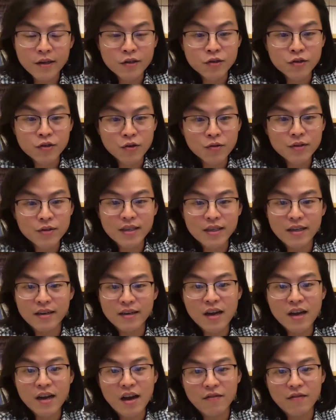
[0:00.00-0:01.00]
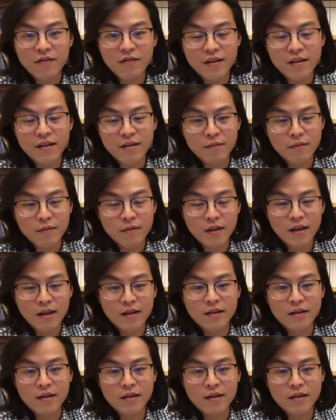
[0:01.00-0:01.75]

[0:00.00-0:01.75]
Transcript: is usually enough and